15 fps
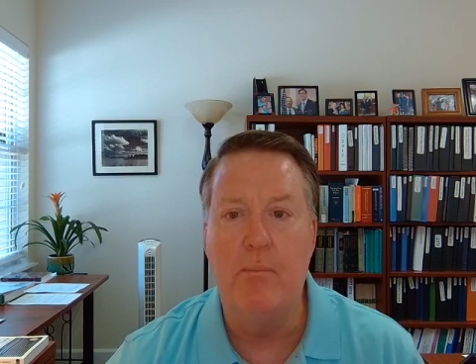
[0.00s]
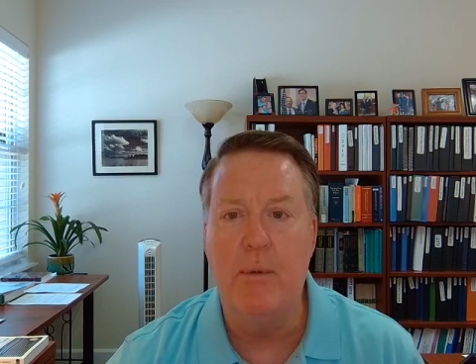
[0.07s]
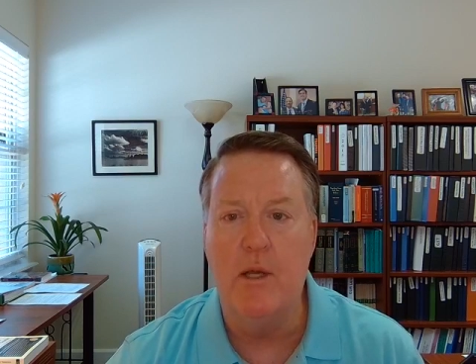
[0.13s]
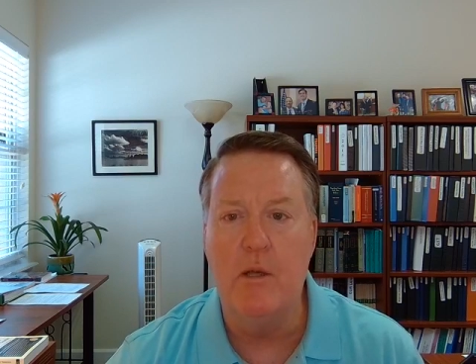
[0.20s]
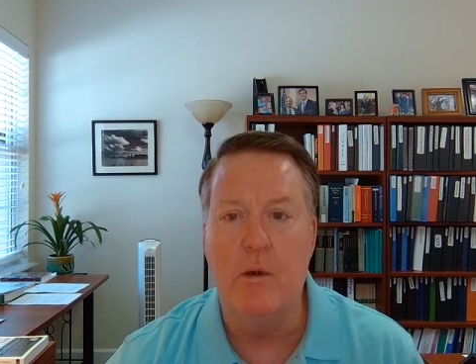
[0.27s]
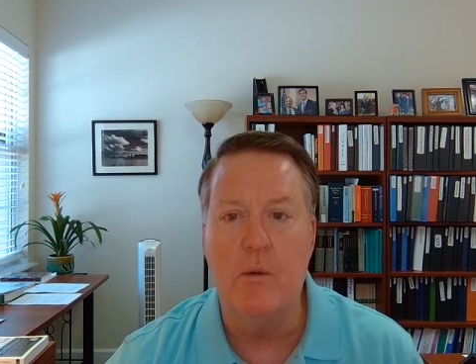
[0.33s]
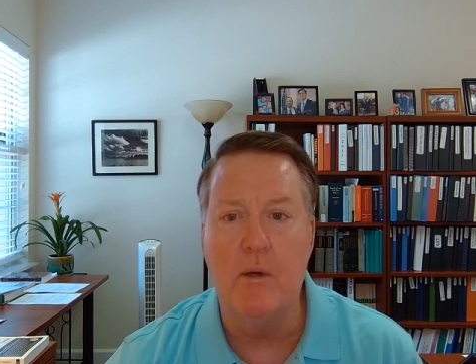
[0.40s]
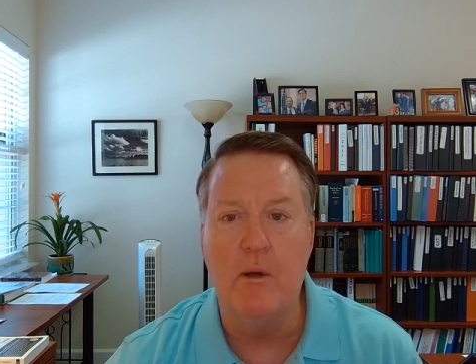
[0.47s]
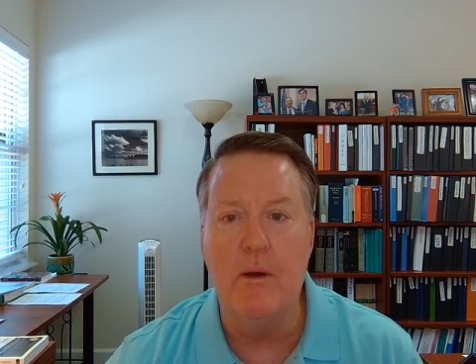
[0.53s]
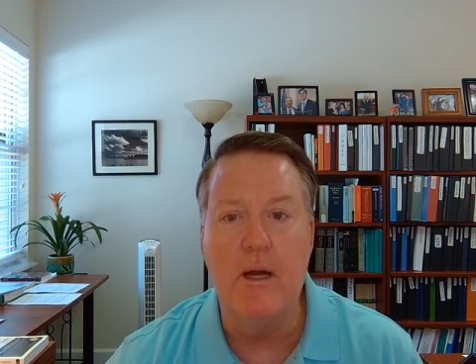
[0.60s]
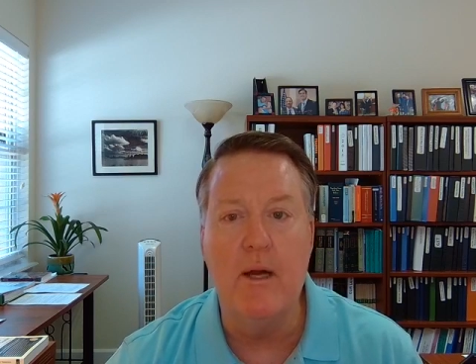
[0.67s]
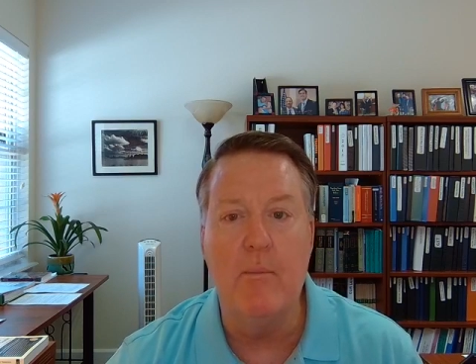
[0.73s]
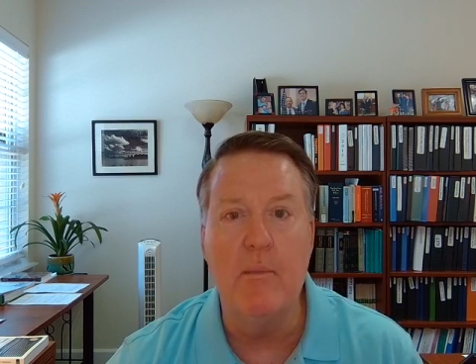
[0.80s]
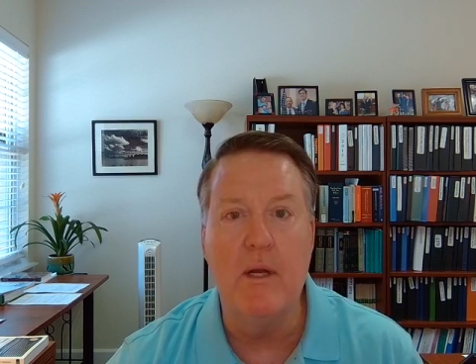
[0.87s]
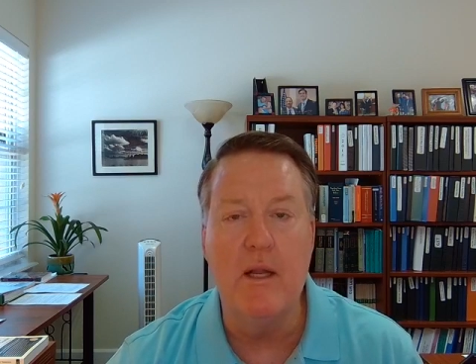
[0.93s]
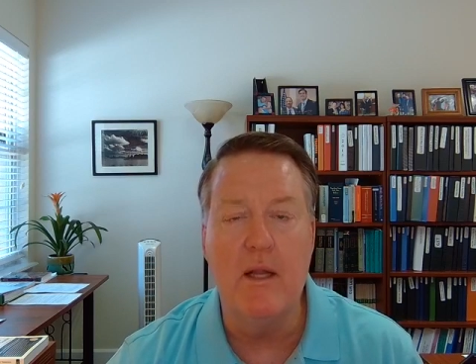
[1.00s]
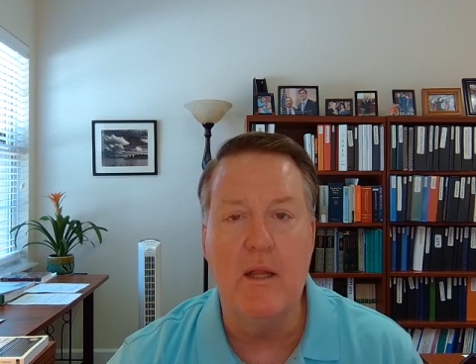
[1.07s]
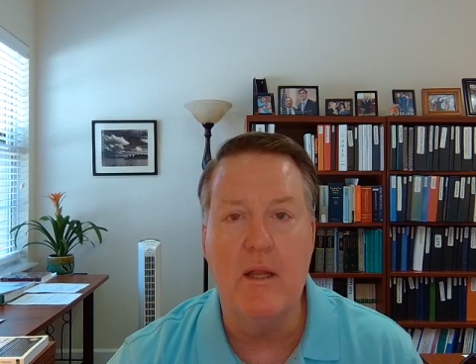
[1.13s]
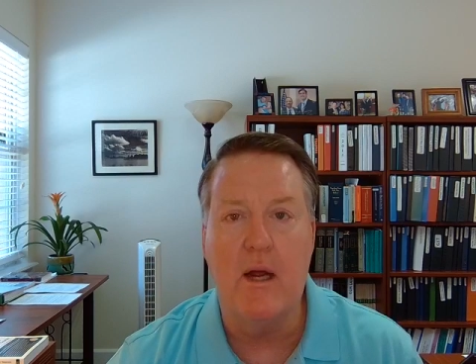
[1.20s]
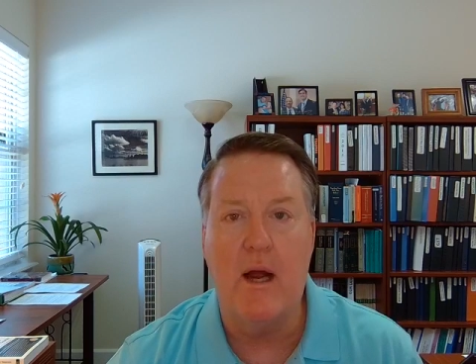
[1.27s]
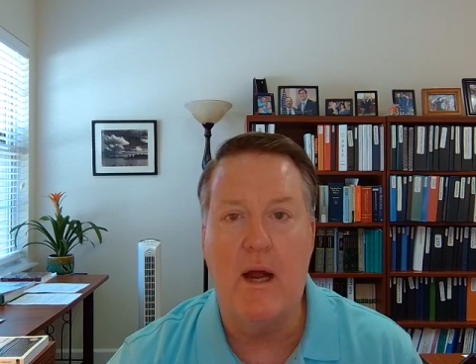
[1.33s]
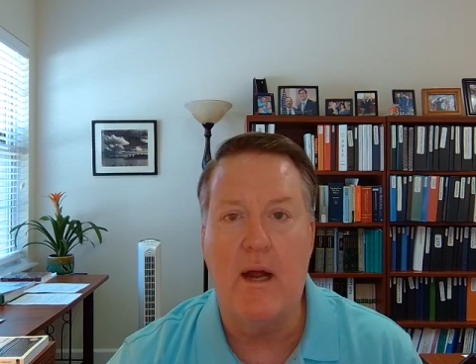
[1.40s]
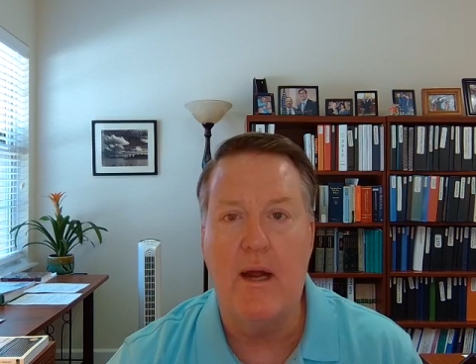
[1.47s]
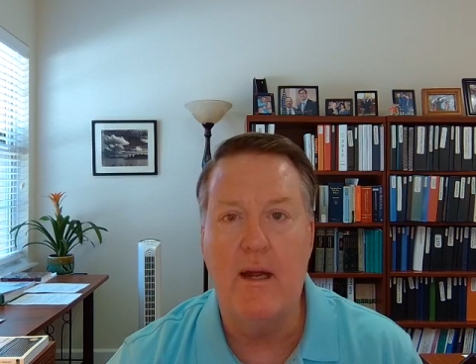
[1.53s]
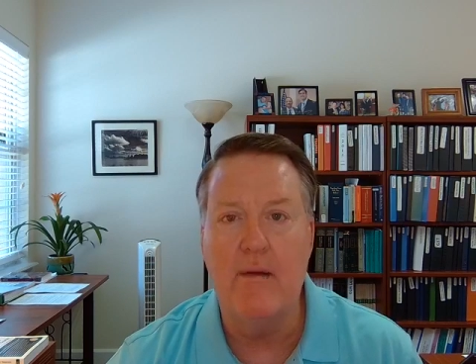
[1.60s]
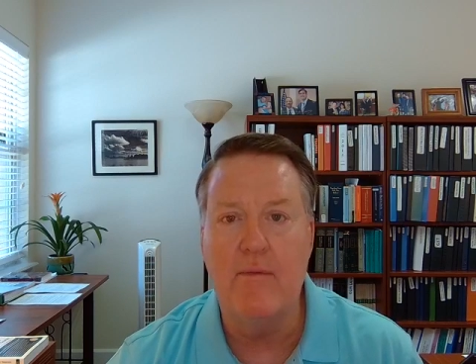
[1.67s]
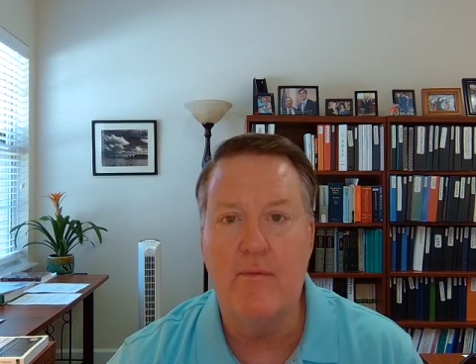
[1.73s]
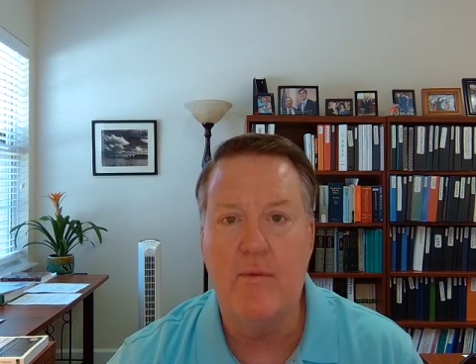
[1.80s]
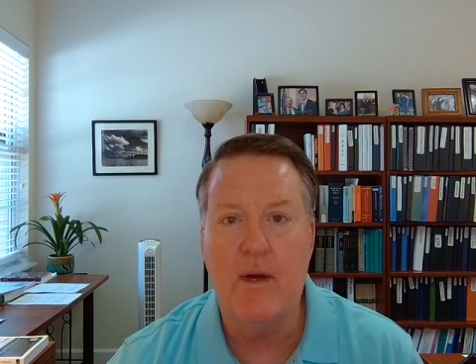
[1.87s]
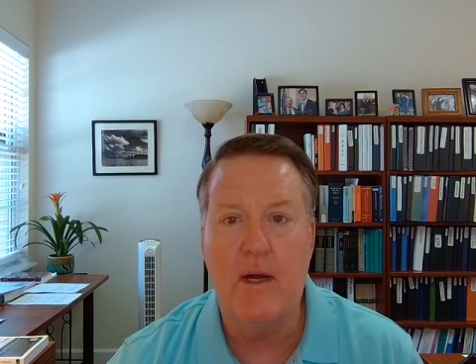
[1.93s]
Bill O'Leary coming to you
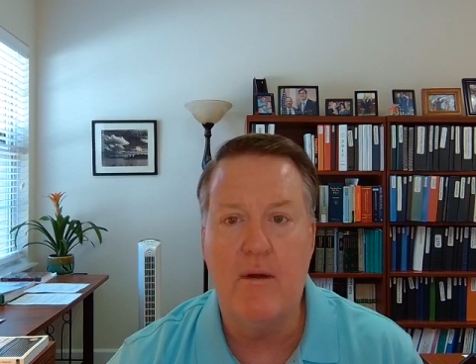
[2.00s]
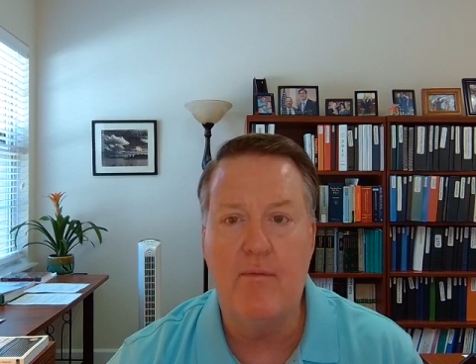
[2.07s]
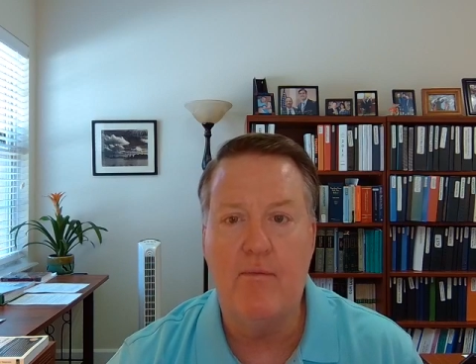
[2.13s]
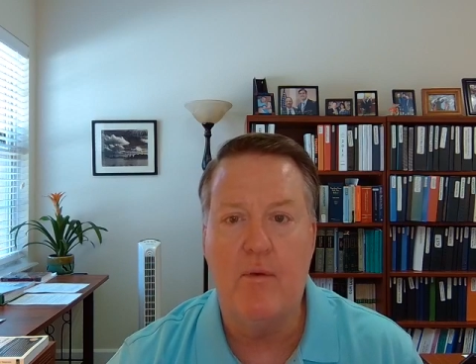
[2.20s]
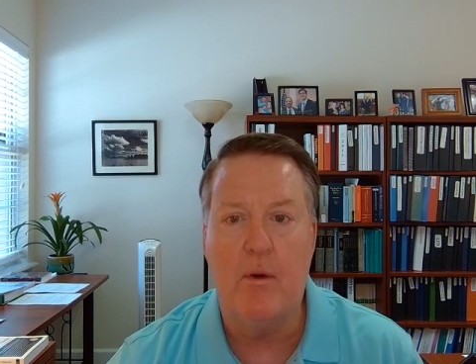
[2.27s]
live uh,